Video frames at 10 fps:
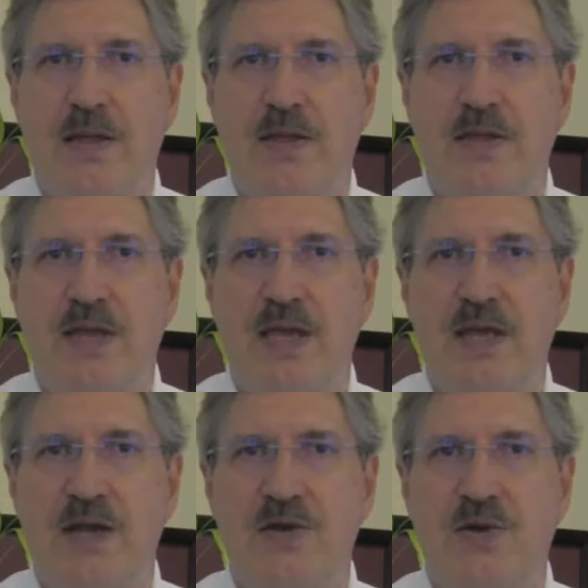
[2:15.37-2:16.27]

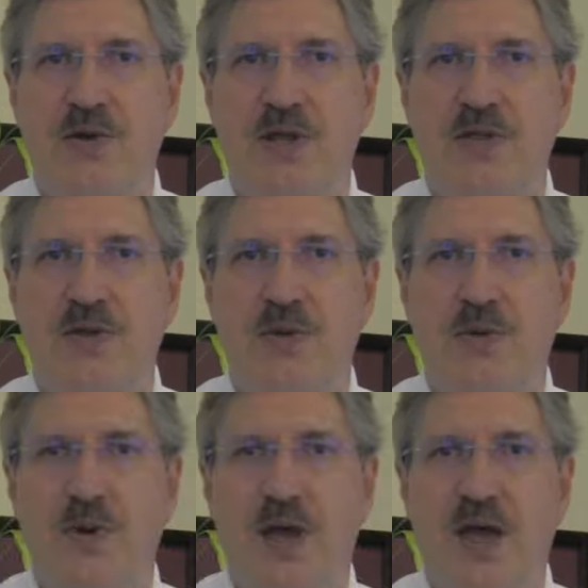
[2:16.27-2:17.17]
seeing an attorney
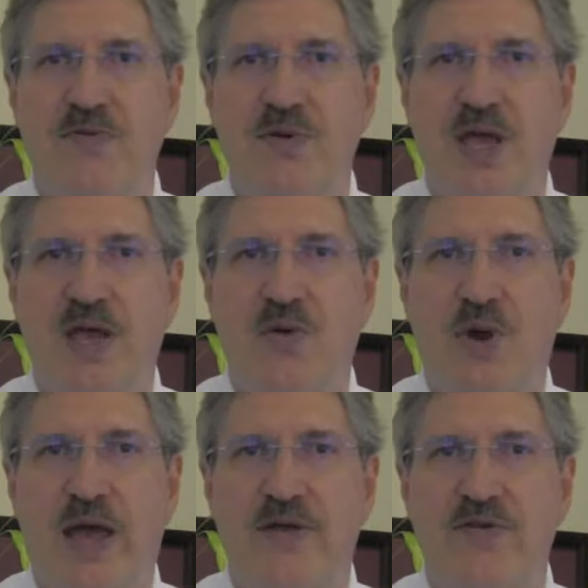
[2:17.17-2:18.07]
soon after a
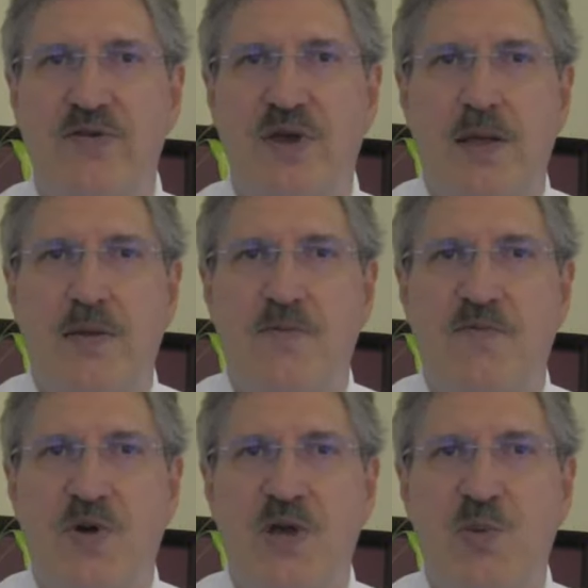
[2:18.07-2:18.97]
crash
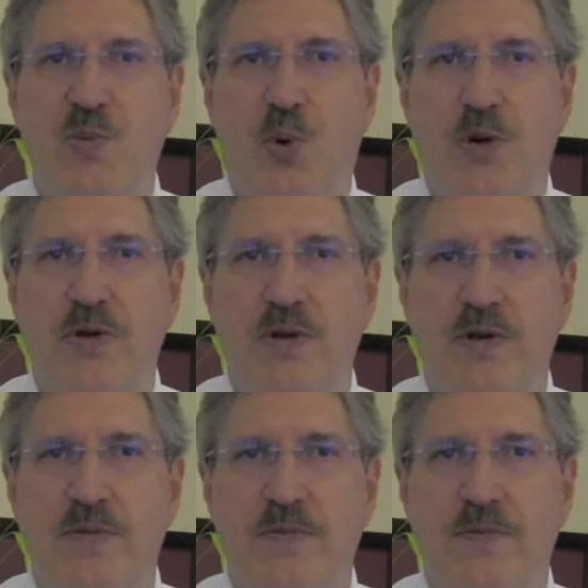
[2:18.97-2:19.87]
very
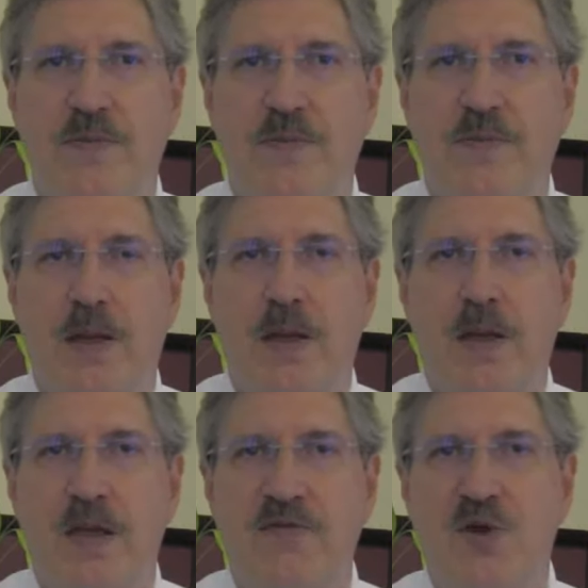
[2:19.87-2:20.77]
important.
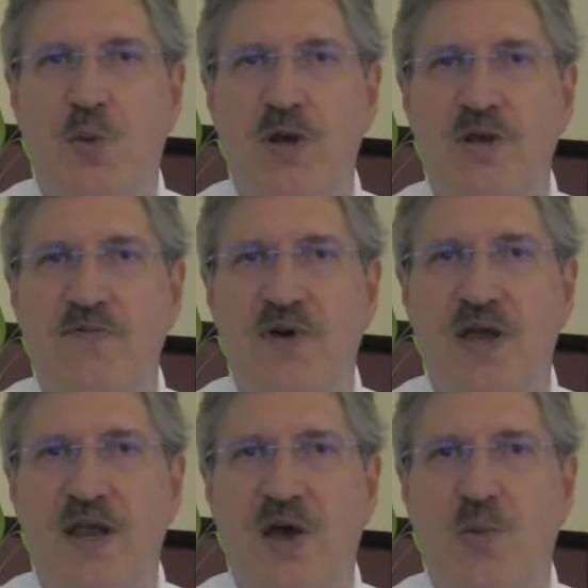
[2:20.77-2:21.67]
If you want to
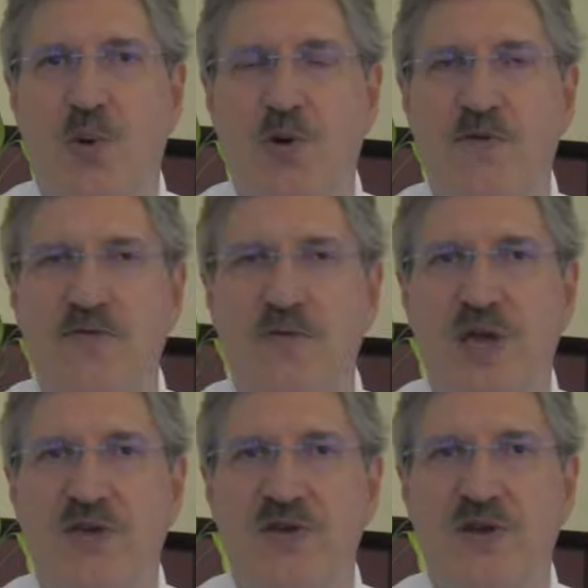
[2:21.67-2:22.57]
find out more
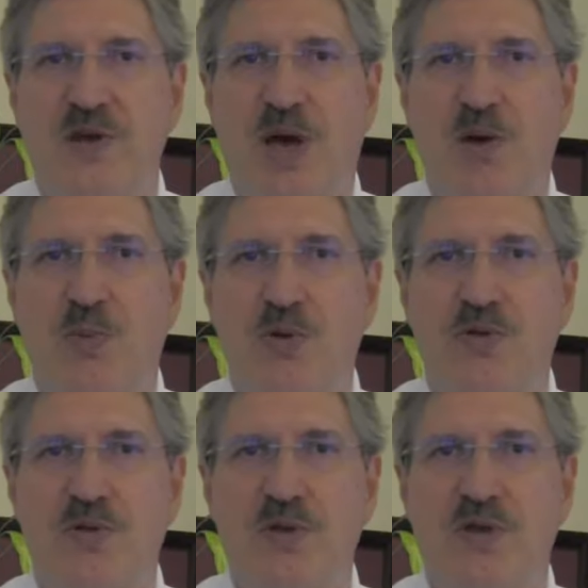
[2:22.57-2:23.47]
information about
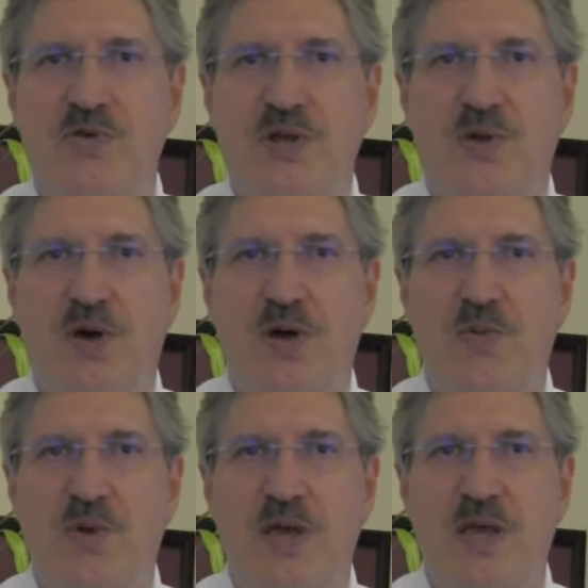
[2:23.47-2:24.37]
personal injury
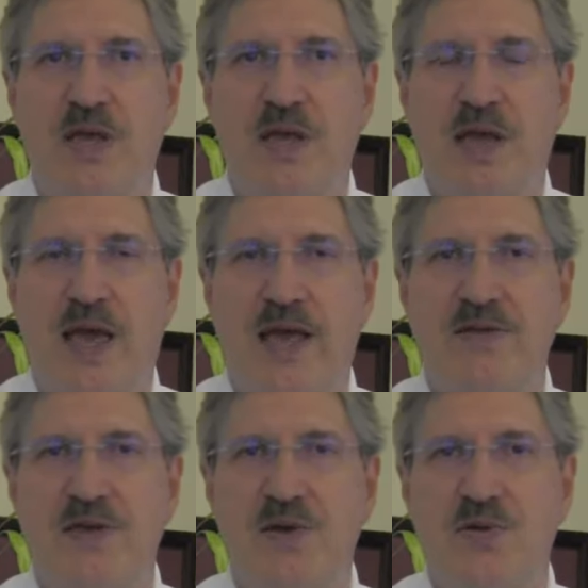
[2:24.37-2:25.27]
law, we
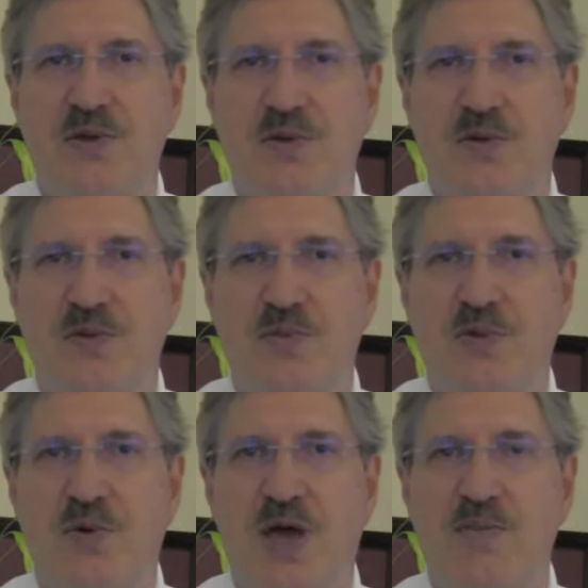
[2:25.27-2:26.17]
ask you to
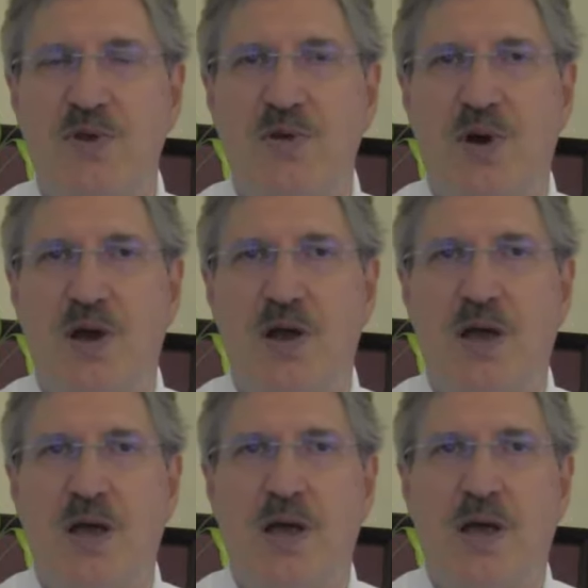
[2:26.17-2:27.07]
subscribe to our
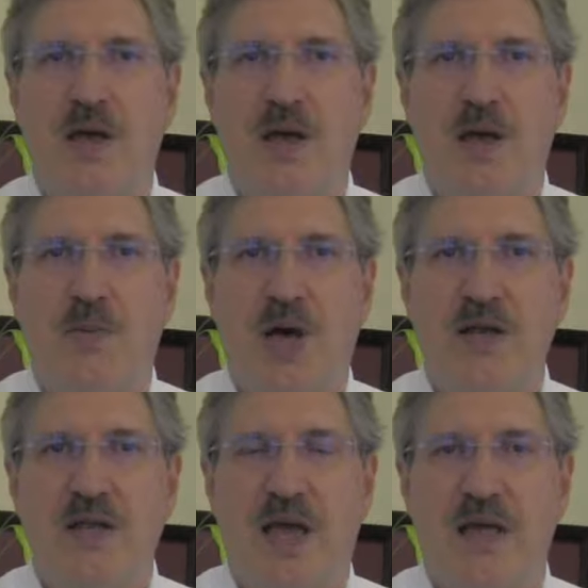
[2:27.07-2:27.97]

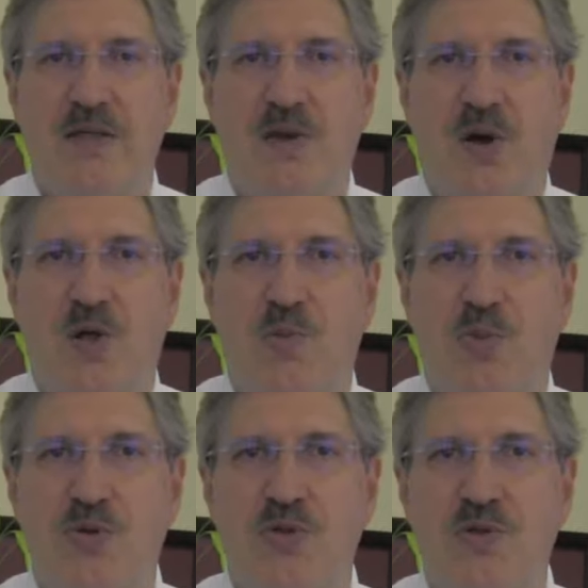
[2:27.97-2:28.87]
podcast called
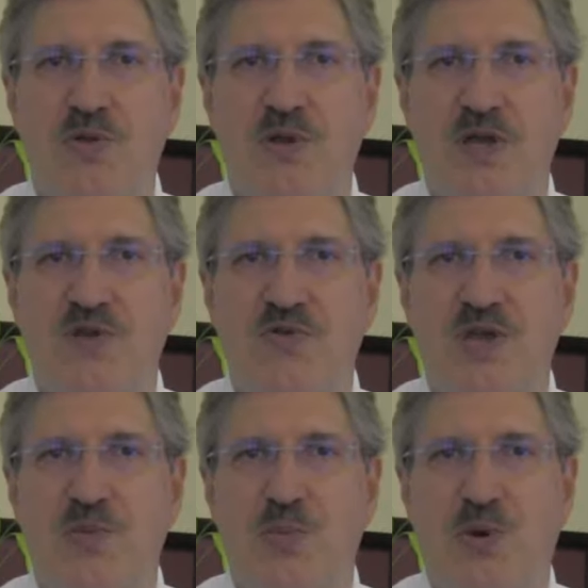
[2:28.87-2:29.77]
Personal
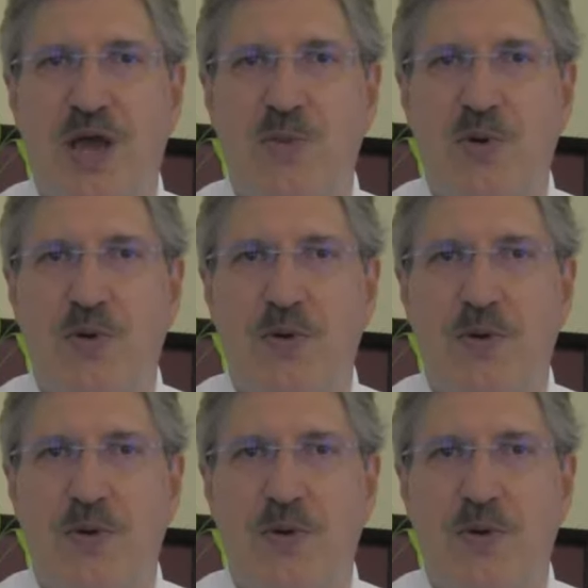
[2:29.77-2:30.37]
Injury Primer.